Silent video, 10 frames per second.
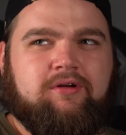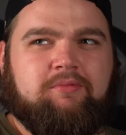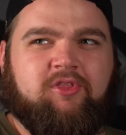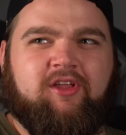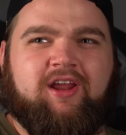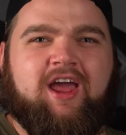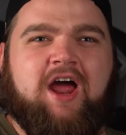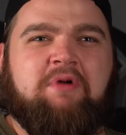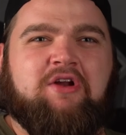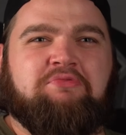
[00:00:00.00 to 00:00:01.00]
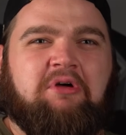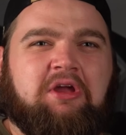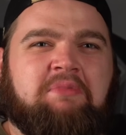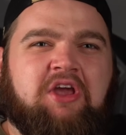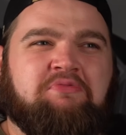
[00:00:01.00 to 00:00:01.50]
But then again, I'm not smelling
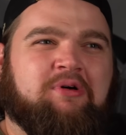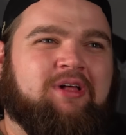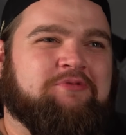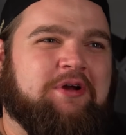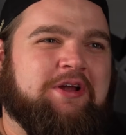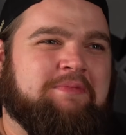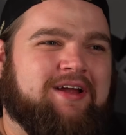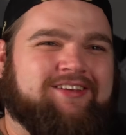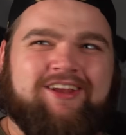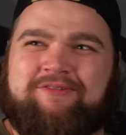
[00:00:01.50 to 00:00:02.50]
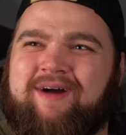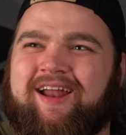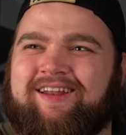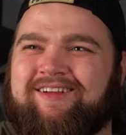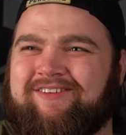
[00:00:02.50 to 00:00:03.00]
a baseball glove right now. I might change my
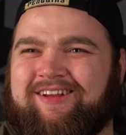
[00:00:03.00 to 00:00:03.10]
mind if I